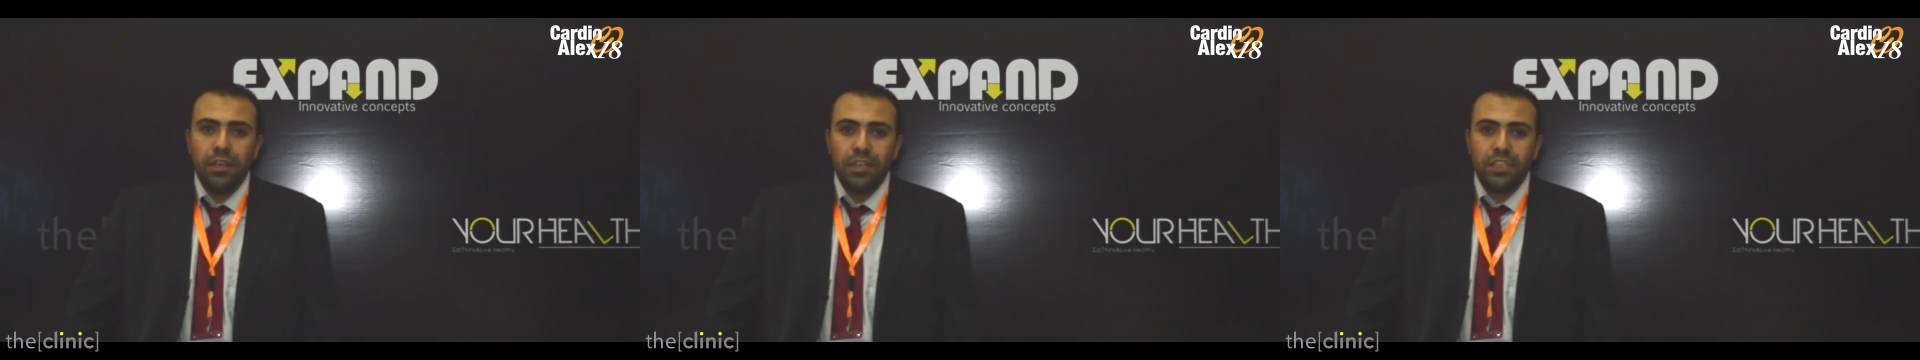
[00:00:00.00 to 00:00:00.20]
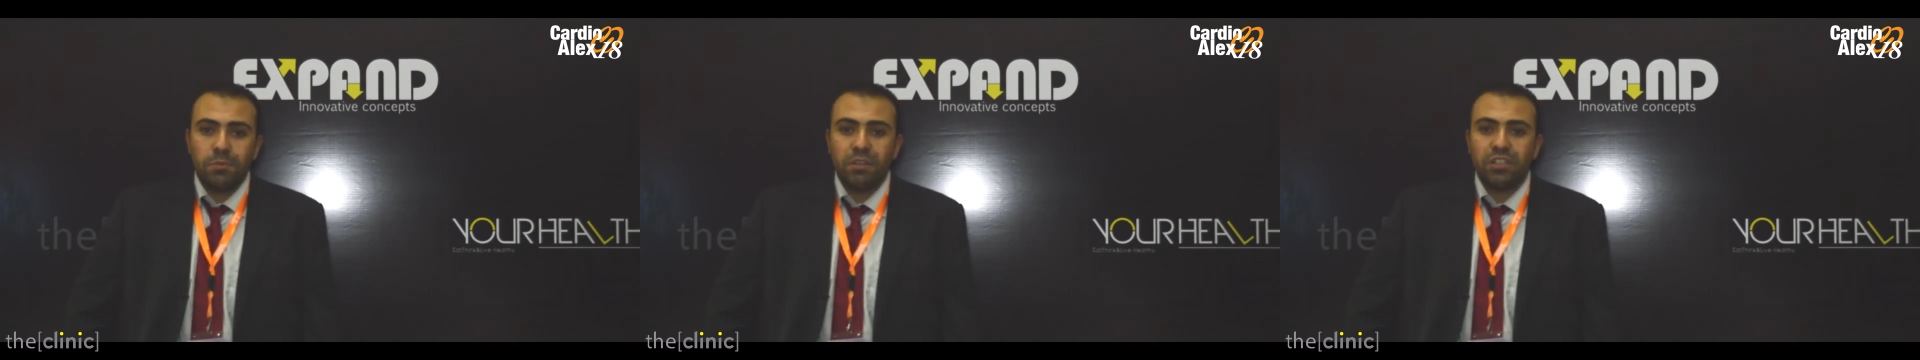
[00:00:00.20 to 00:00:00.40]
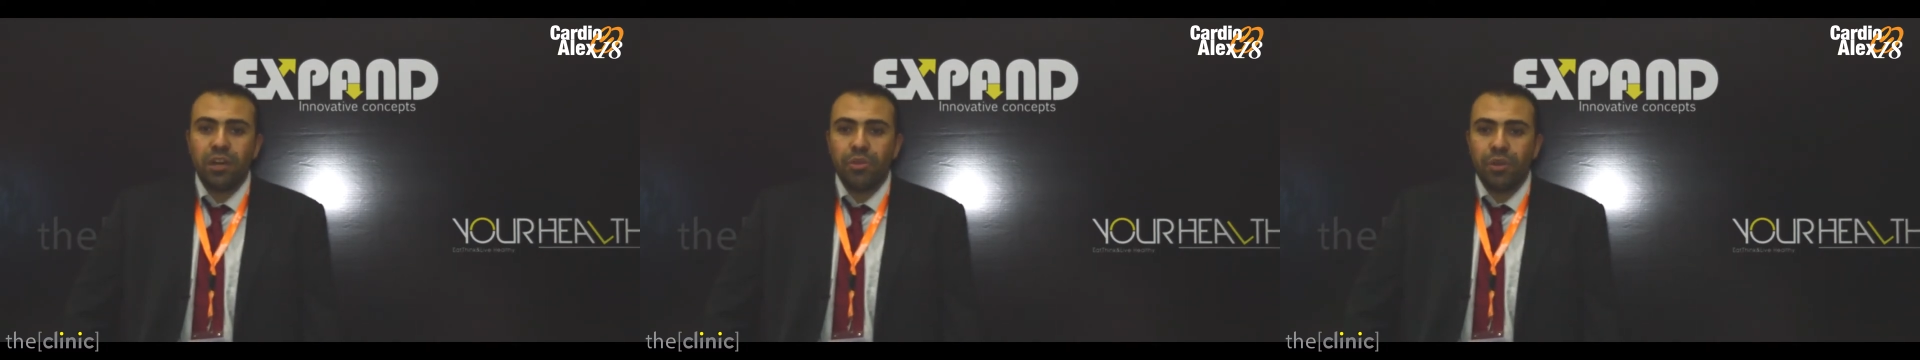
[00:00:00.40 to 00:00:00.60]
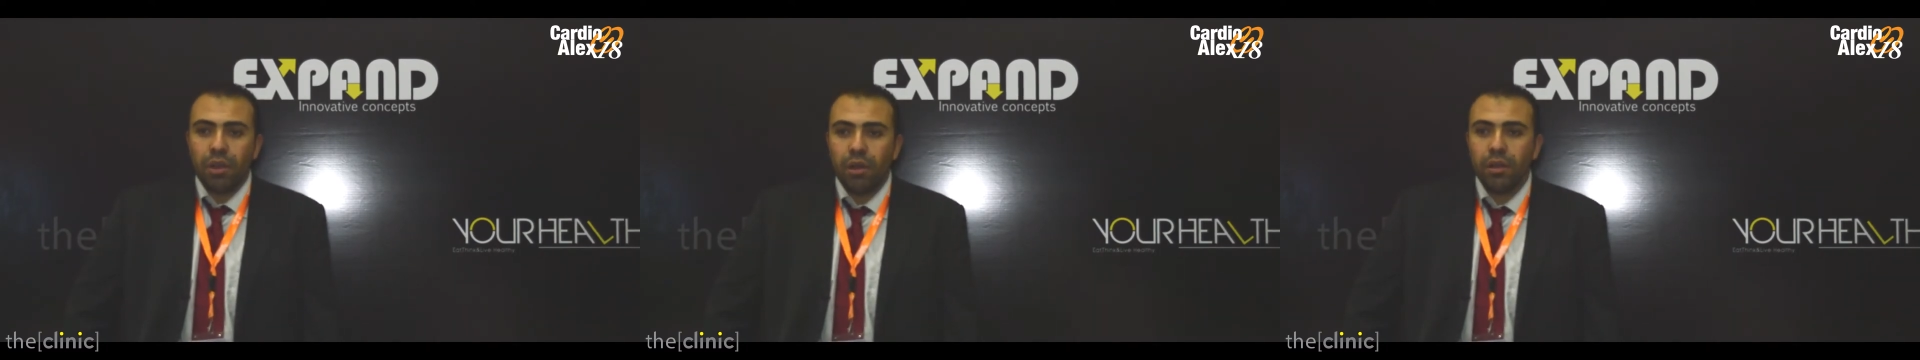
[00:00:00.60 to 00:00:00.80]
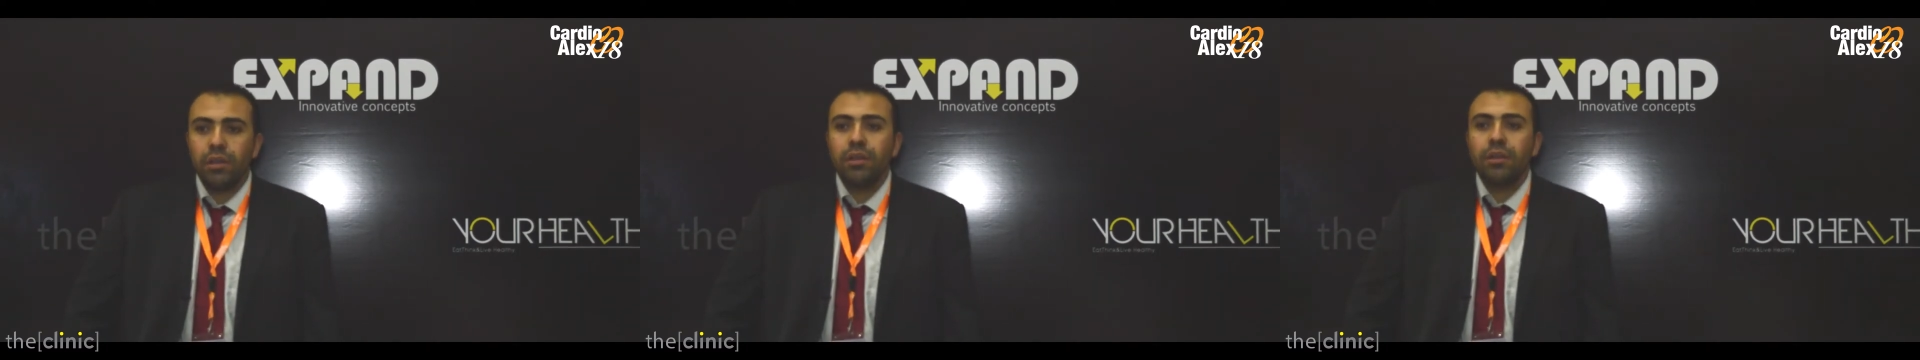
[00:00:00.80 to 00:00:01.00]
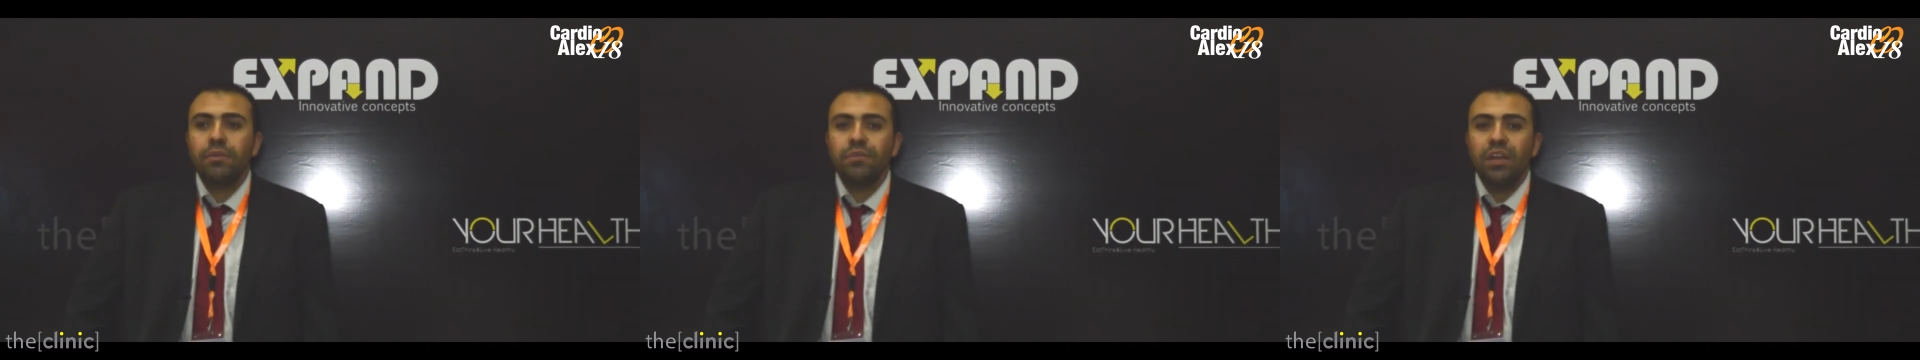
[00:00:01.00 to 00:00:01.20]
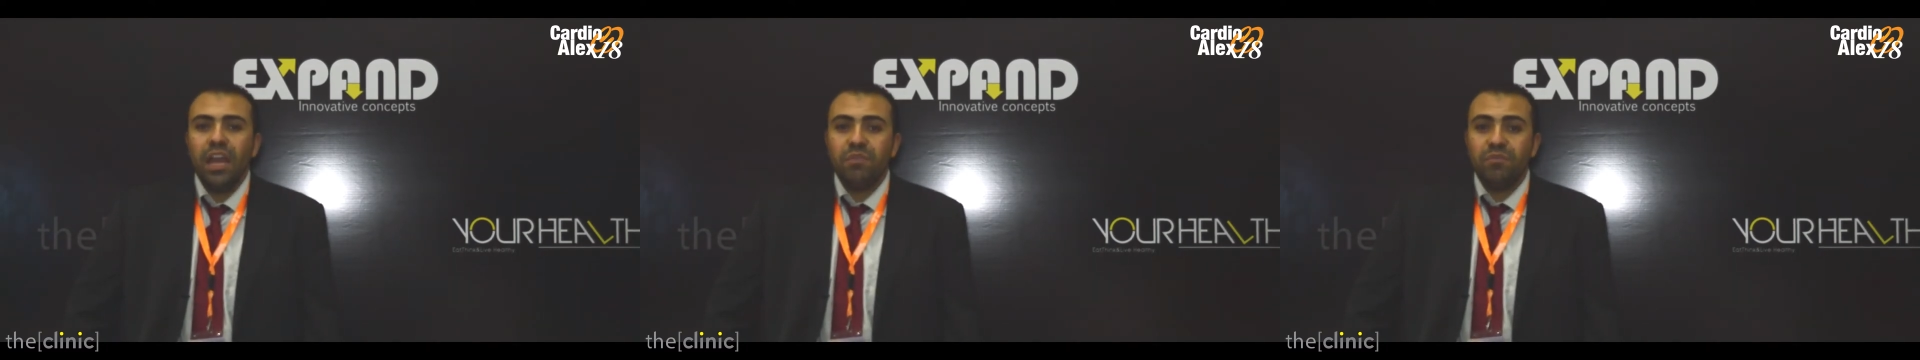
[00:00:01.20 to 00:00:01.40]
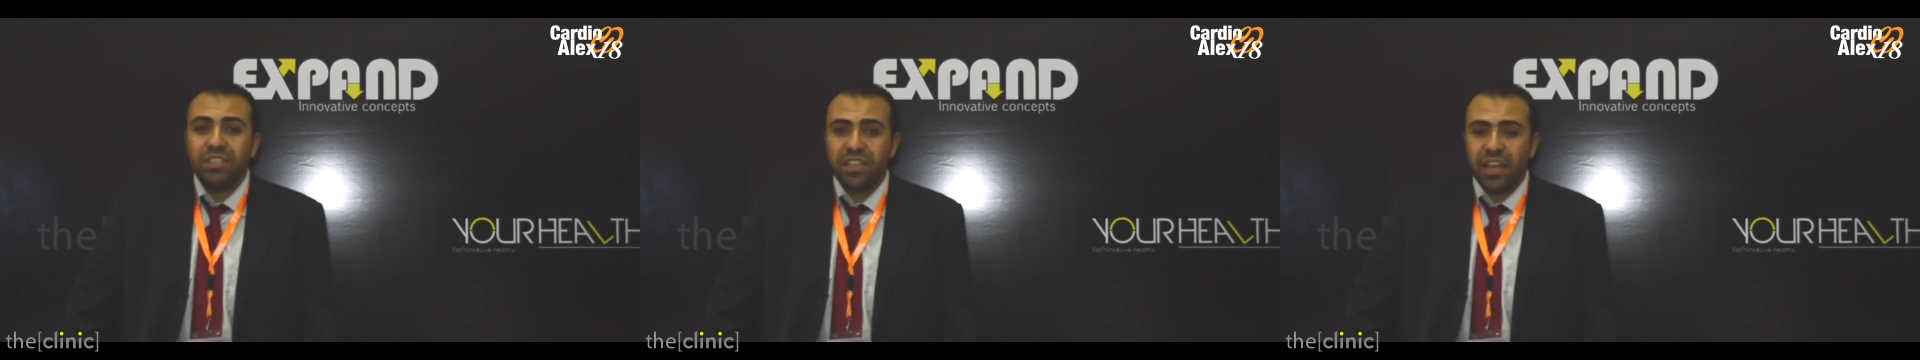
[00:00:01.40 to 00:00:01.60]
especially the young
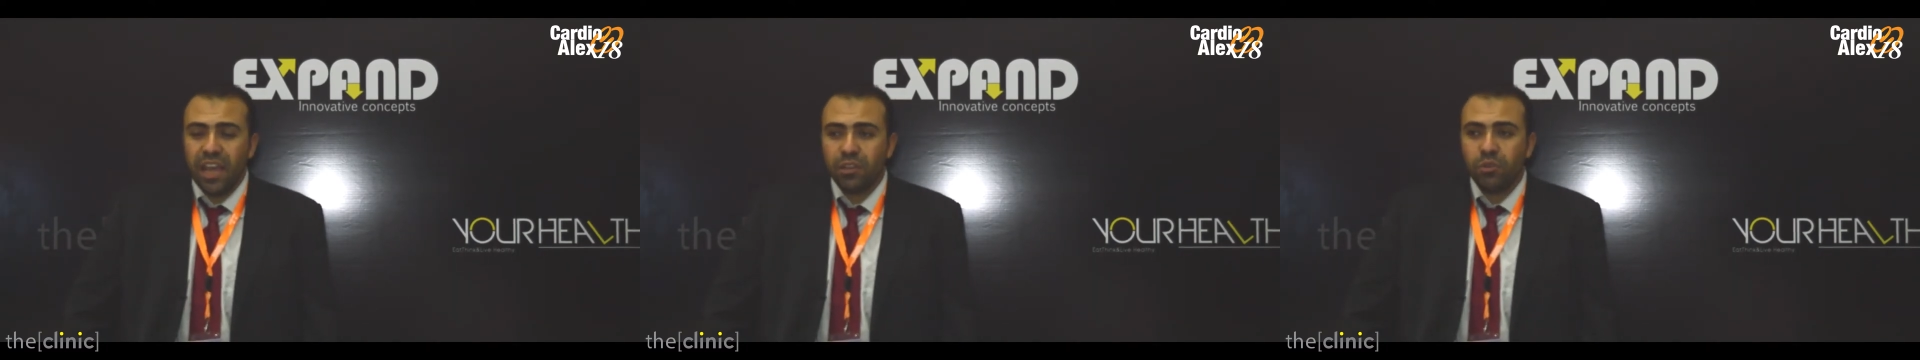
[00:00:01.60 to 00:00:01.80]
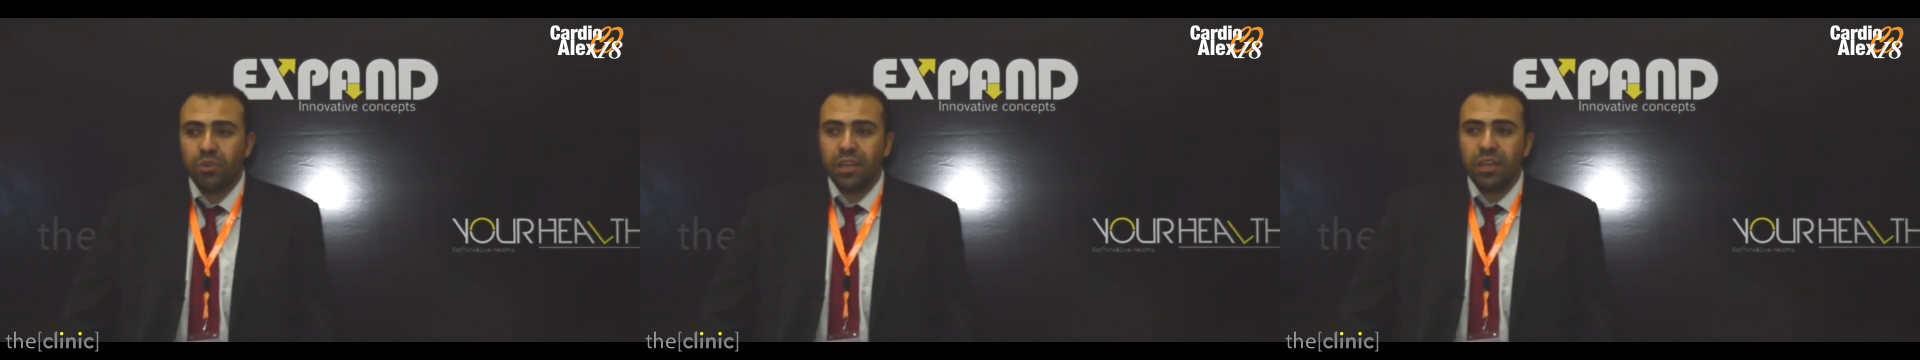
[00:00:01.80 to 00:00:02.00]
investigator